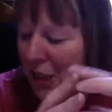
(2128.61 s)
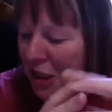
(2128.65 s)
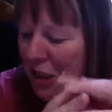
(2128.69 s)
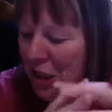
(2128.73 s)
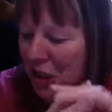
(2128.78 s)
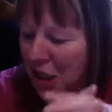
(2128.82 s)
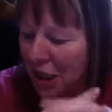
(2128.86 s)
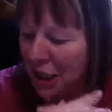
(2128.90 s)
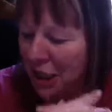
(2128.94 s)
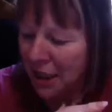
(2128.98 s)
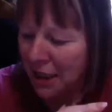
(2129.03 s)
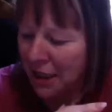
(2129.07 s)

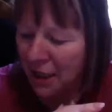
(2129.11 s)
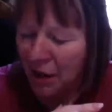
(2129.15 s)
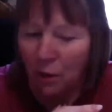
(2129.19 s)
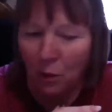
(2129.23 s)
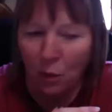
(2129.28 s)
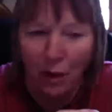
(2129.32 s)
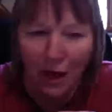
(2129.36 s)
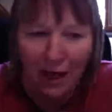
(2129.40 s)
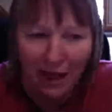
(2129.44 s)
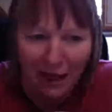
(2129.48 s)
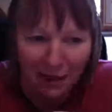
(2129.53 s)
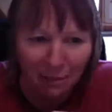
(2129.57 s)
shinier
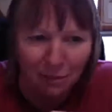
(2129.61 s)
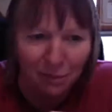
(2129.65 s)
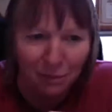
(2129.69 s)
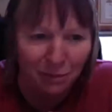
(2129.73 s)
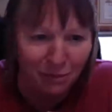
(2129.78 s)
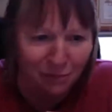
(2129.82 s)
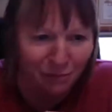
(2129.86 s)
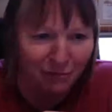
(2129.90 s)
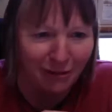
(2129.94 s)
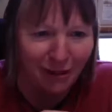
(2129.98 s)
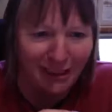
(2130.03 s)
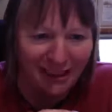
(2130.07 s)
way,
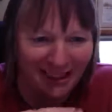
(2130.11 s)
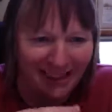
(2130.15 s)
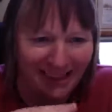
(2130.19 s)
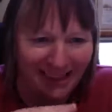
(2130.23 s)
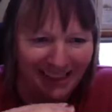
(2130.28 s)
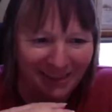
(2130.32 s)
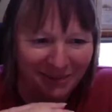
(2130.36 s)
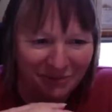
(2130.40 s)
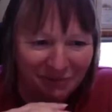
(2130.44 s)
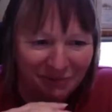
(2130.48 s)
really.